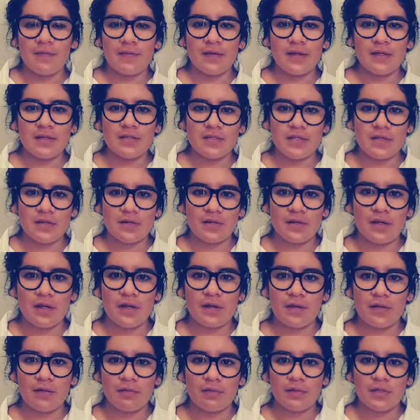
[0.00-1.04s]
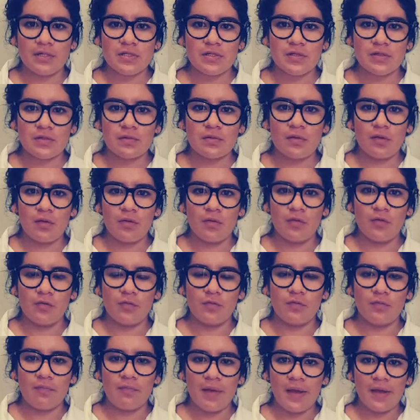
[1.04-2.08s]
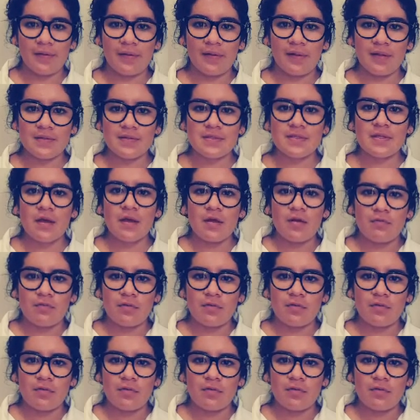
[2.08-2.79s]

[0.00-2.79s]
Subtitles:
the general equation of balance